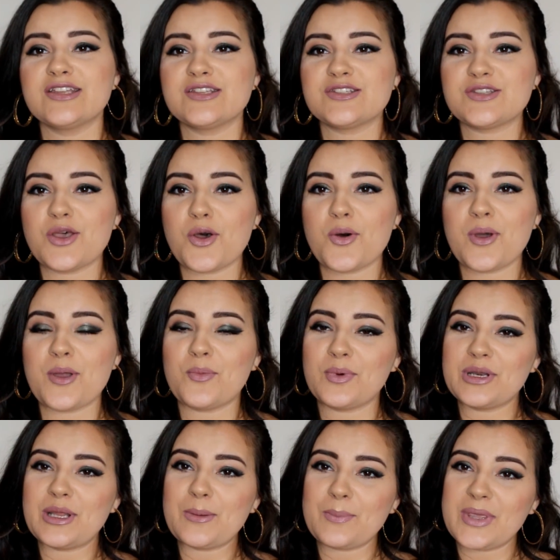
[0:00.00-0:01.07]
So it
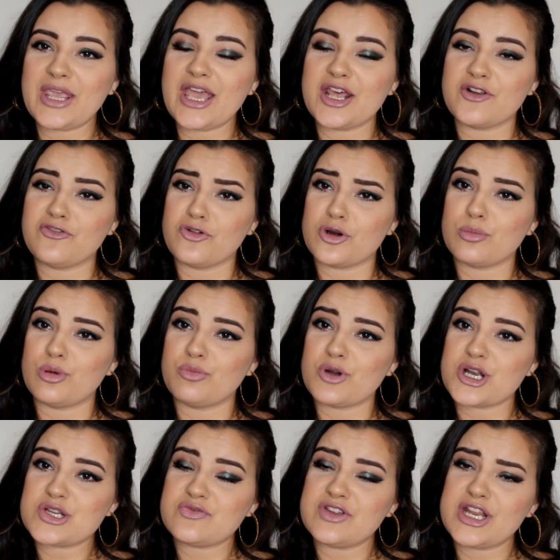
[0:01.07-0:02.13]
wouldn't be an affordable
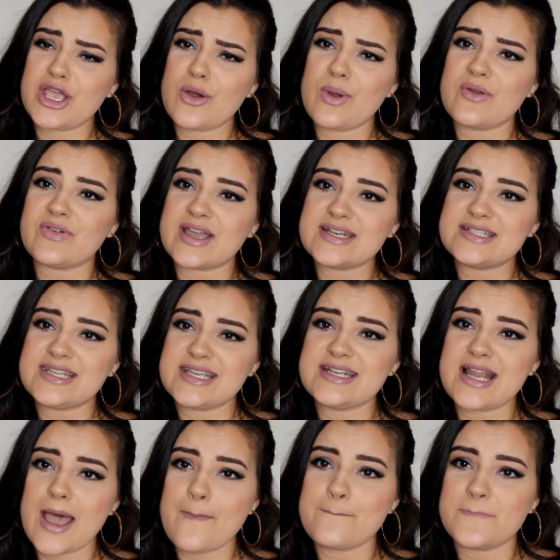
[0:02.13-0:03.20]
brush video if I did
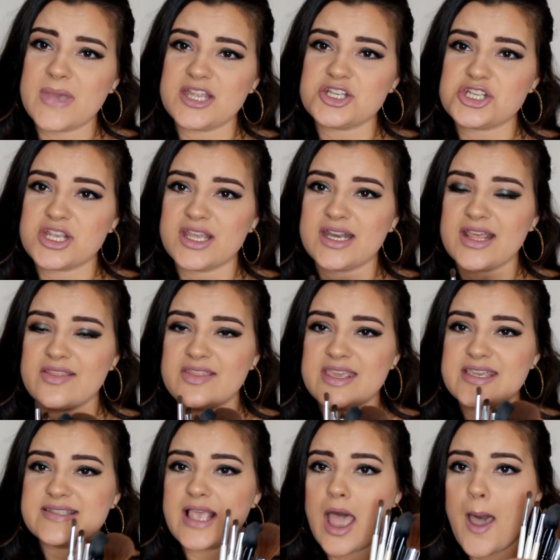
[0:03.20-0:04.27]
not mention
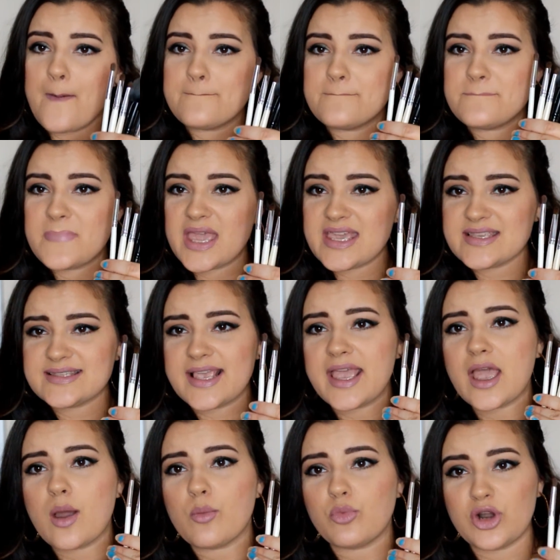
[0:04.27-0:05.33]
these
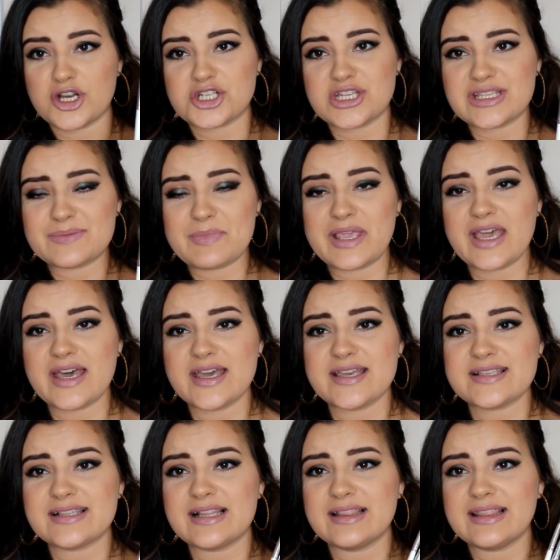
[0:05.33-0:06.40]
amazing brushes,
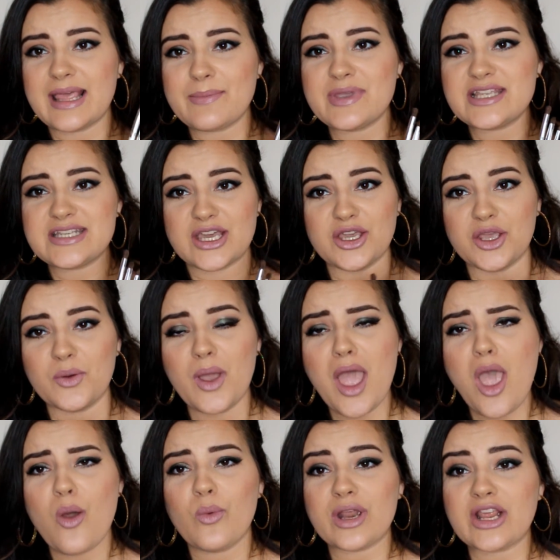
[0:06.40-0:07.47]
because let me tell you,
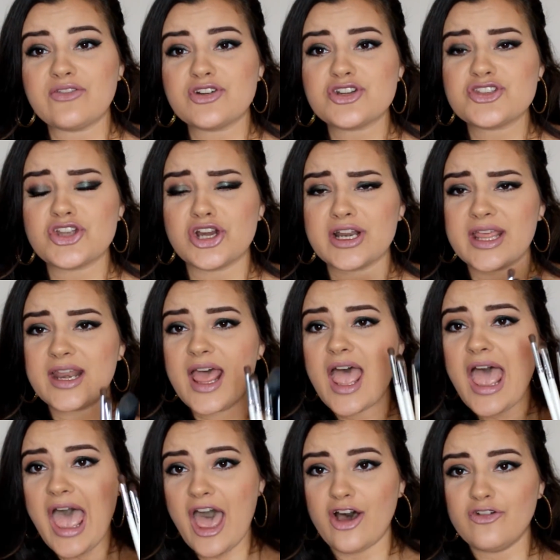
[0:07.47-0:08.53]
when I first started,
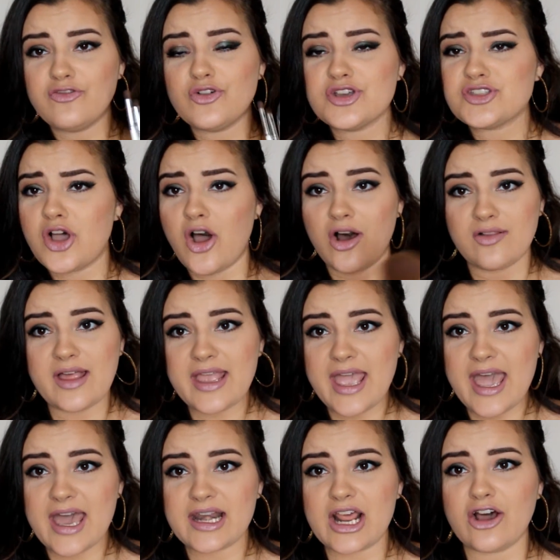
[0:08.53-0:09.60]
e.l.f. was all I
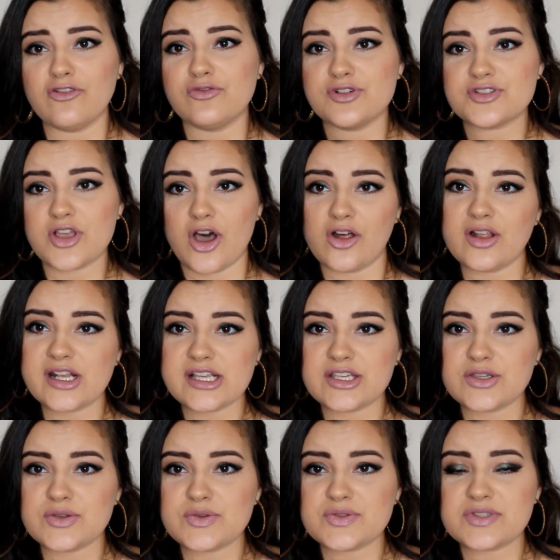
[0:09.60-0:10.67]
had. e.l.f. was all I
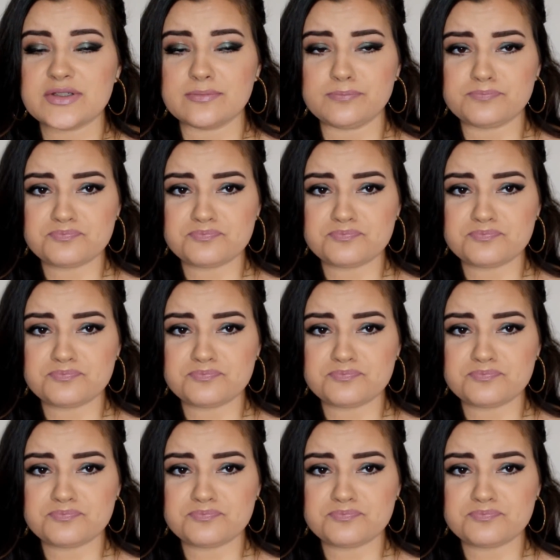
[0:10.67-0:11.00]
used.